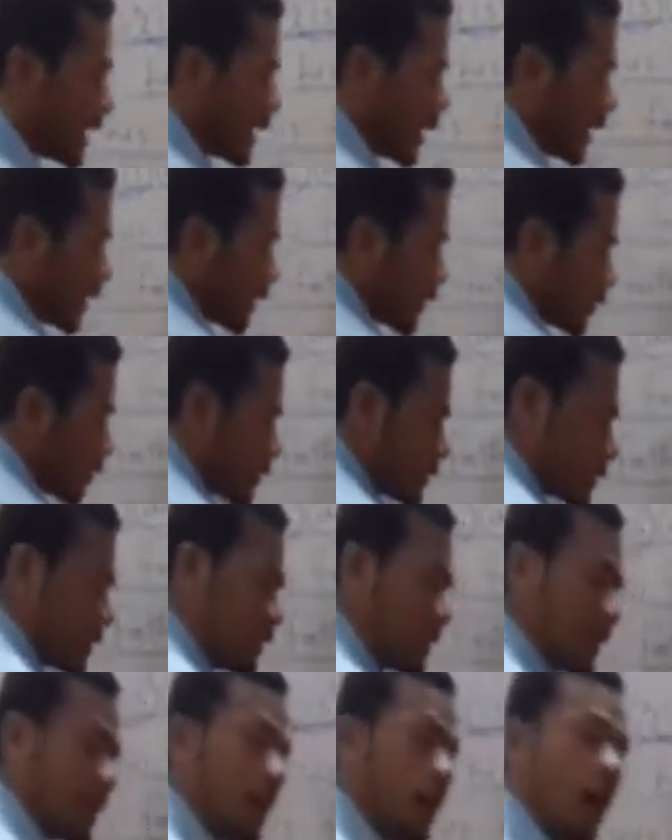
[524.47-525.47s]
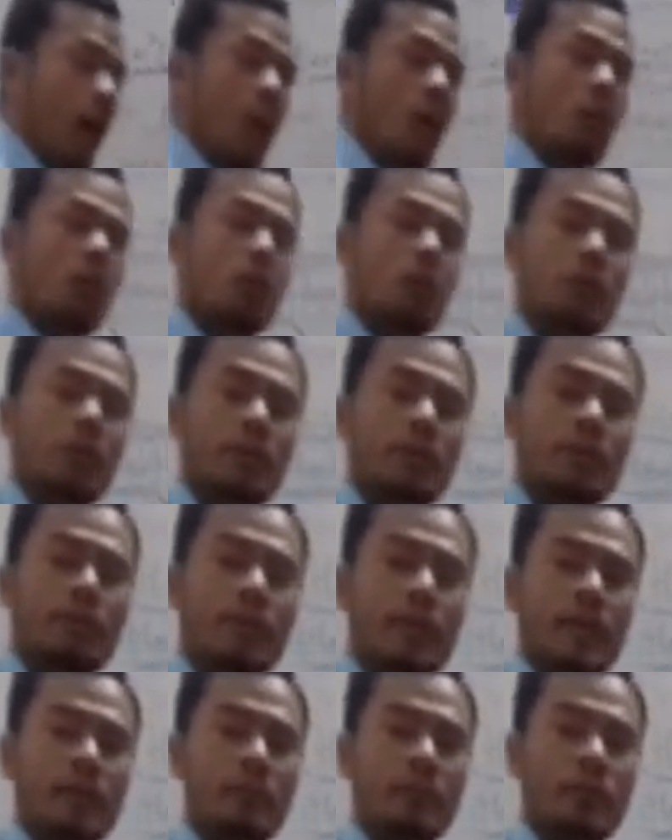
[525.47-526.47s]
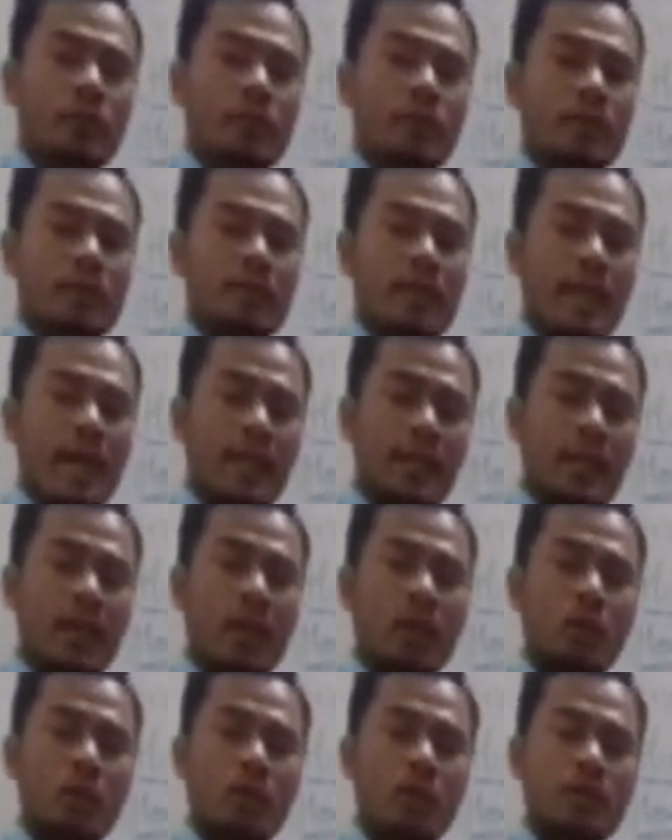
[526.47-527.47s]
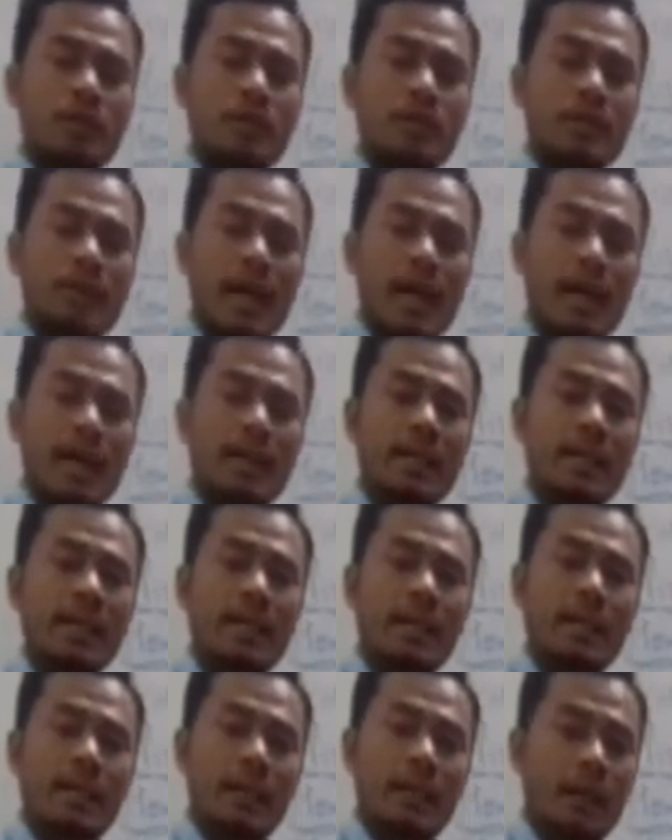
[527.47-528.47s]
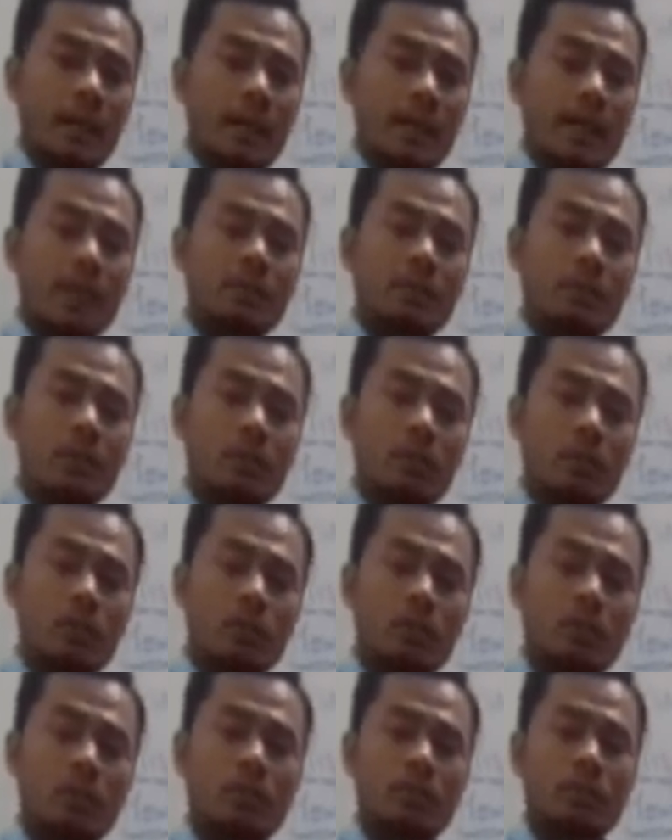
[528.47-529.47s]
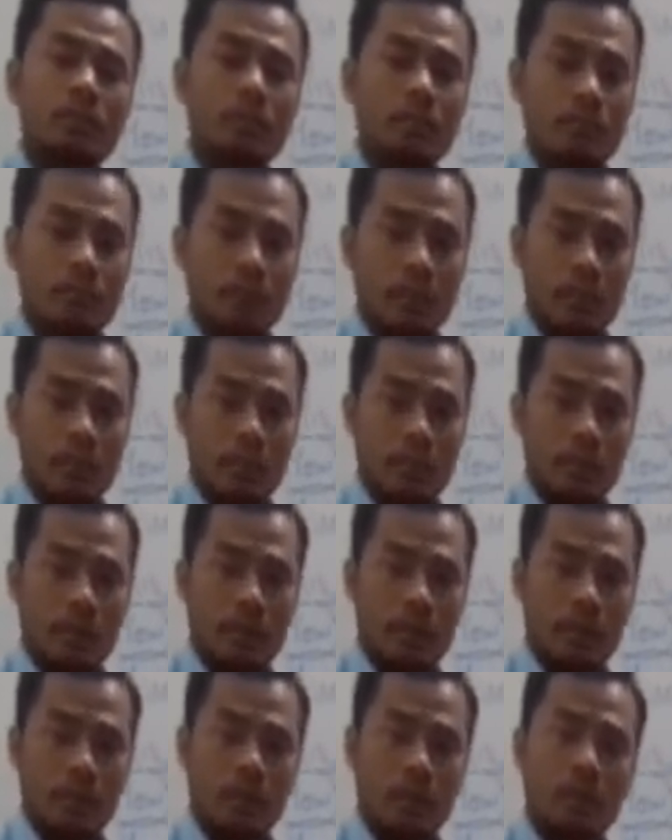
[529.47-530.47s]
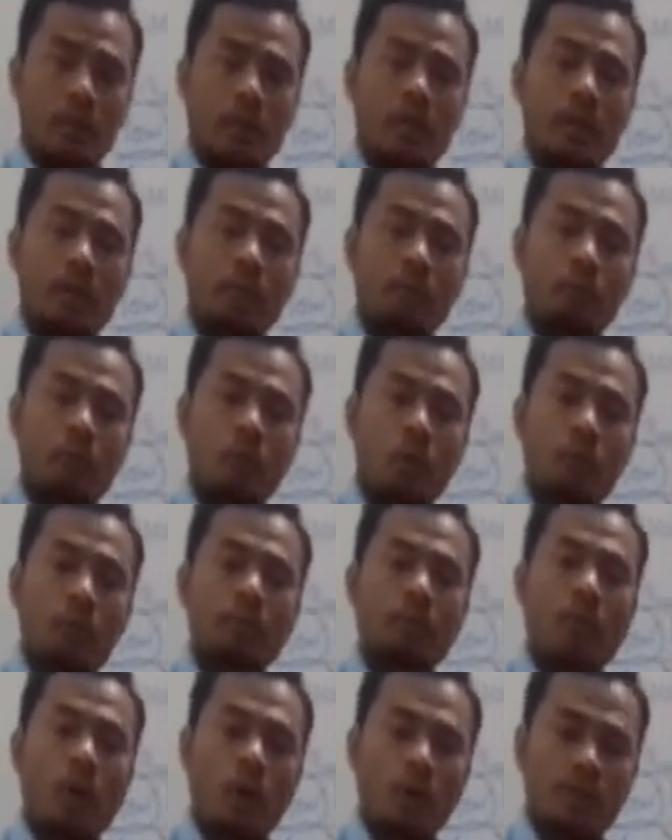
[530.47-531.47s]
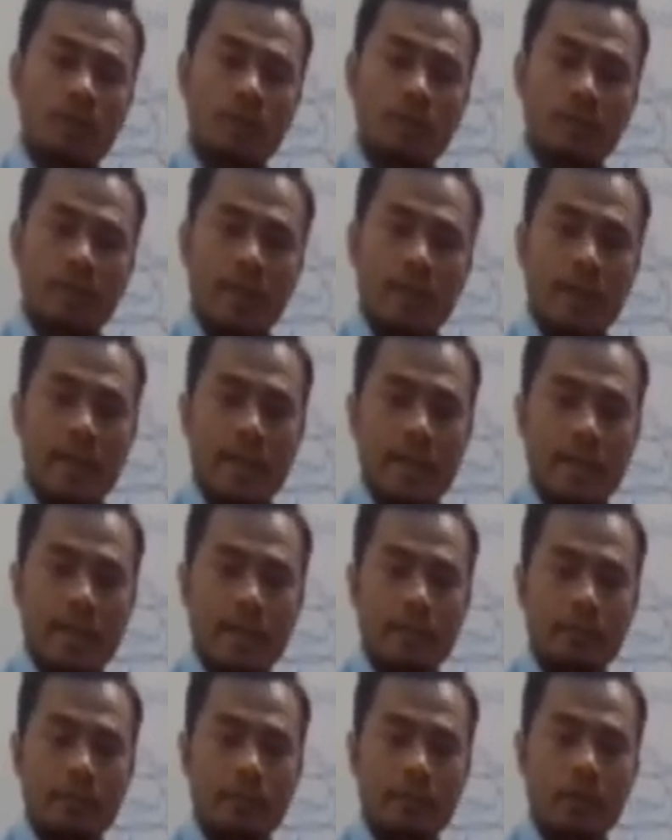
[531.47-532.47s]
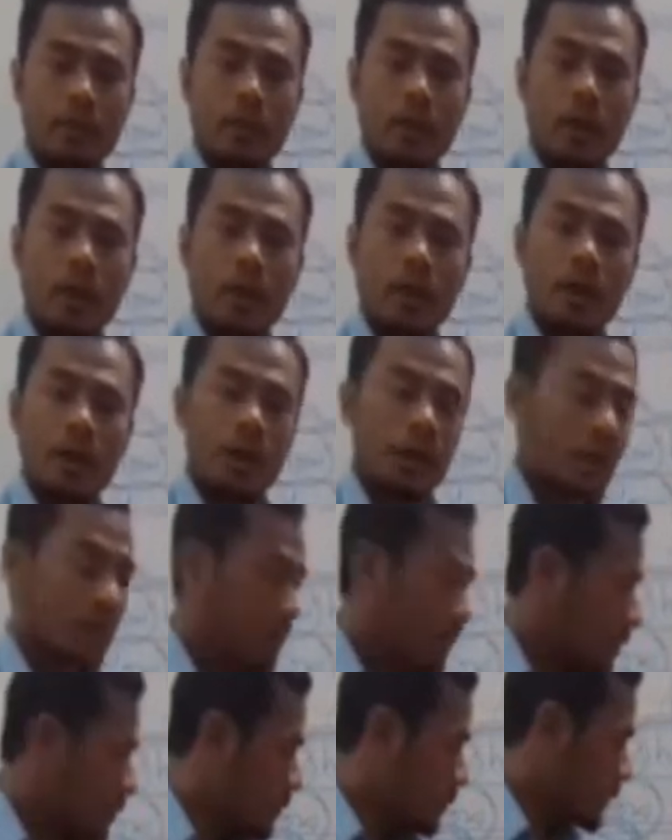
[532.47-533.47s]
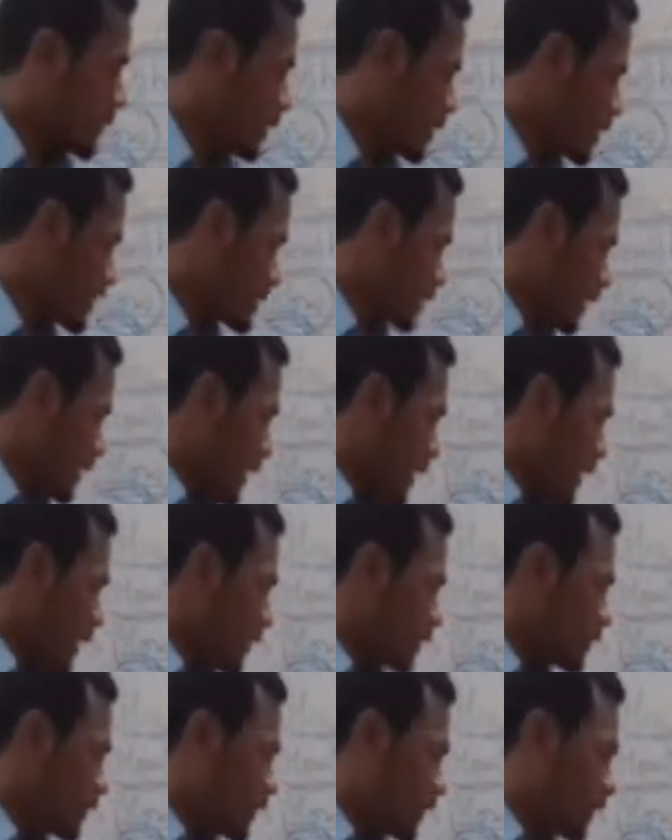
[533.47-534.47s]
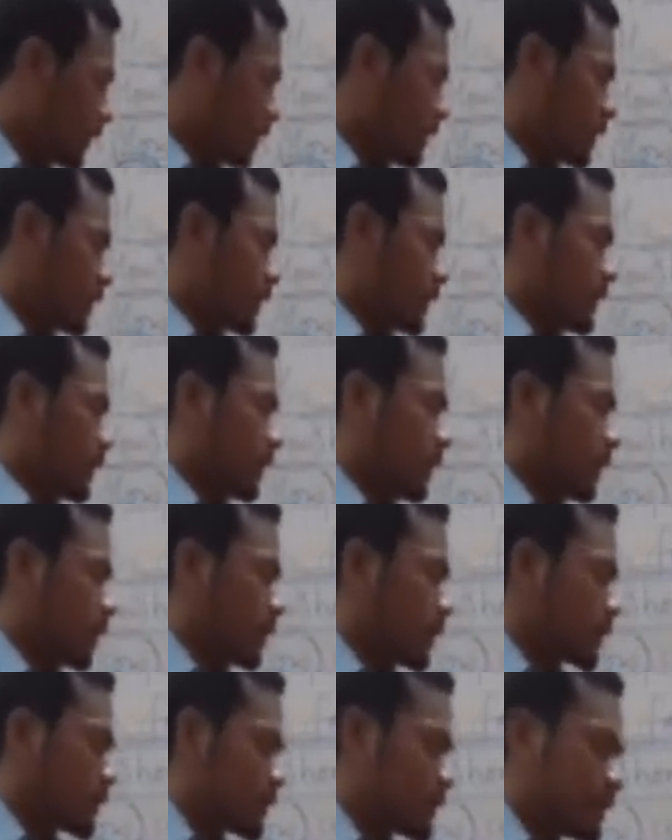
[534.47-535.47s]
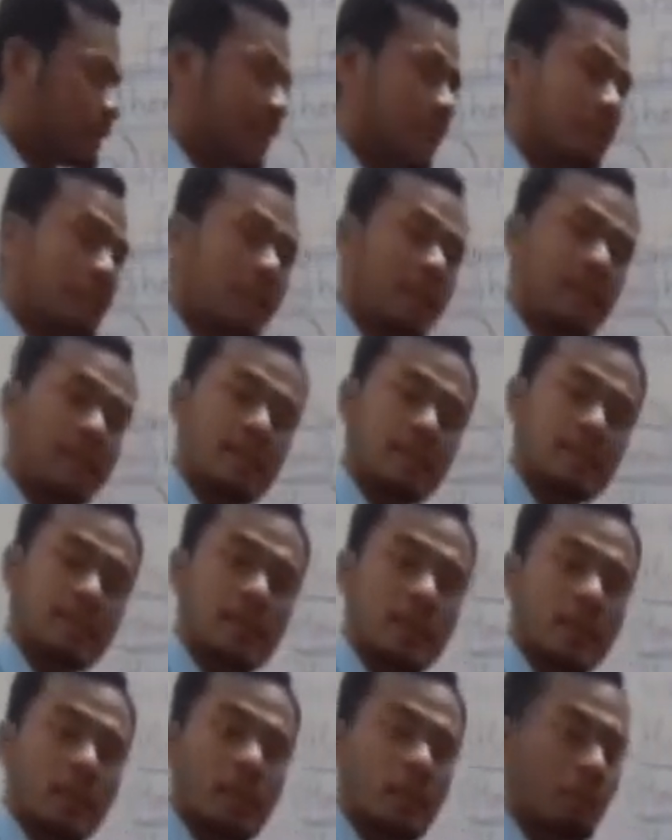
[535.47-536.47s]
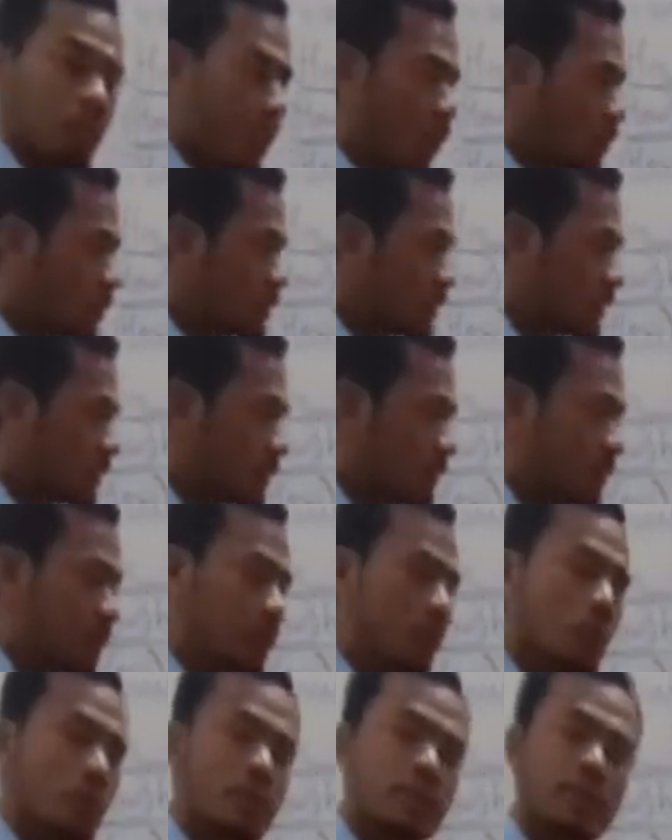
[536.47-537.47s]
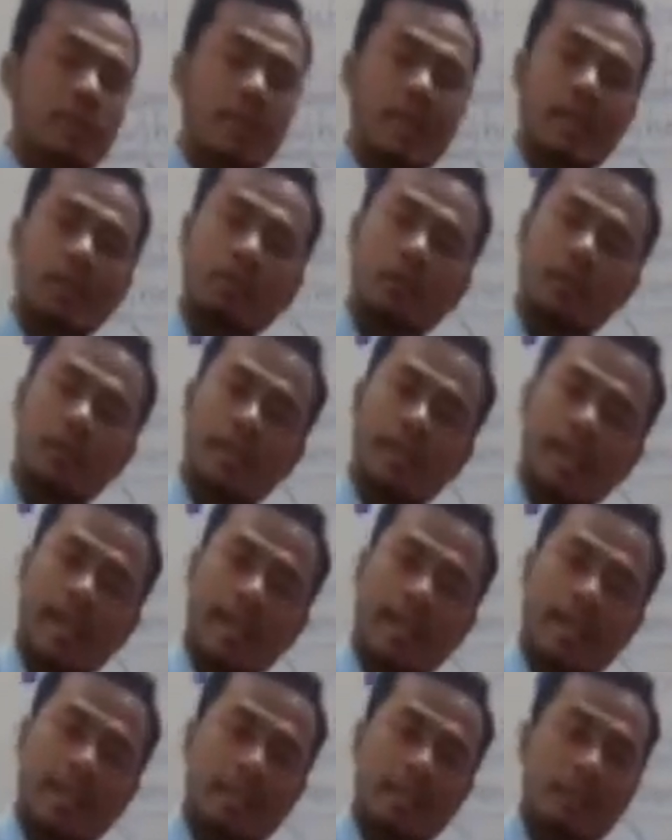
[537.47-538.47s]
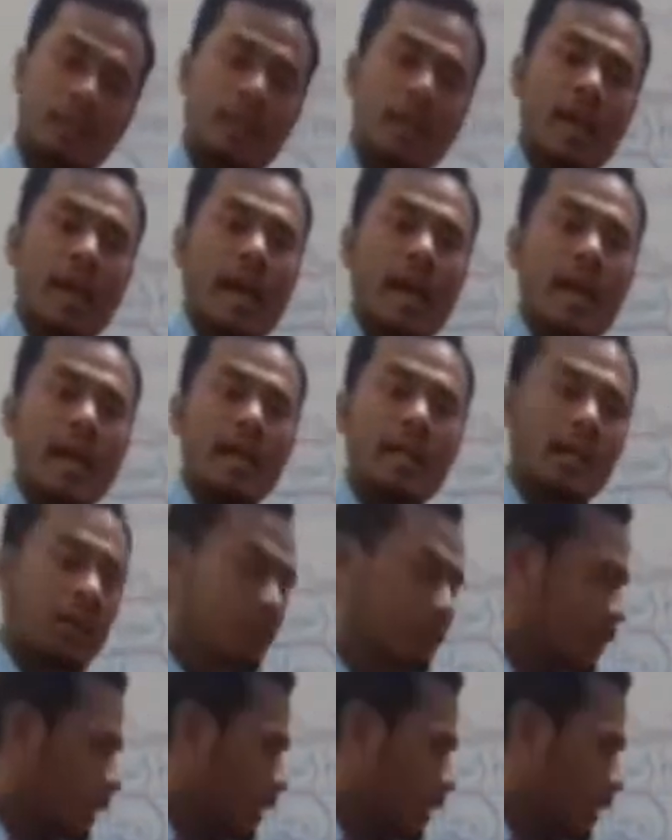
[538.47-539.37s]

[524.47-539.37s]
question tag. How do we frame question tag? Question tag is also both positive and negative, because if the statement is positive, then the question tag will be negative, and if